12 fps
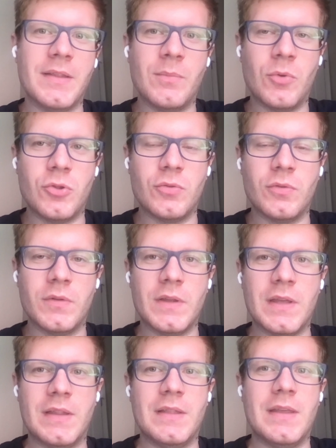the module
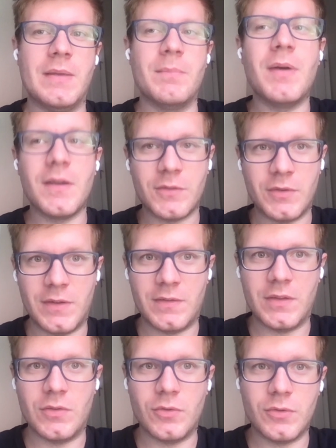in the Milestone
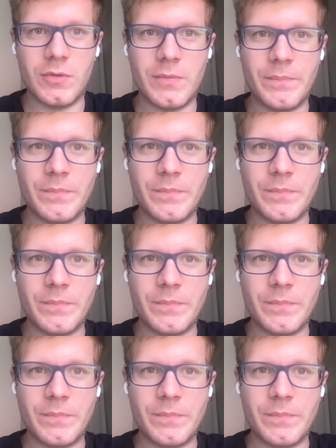Institute.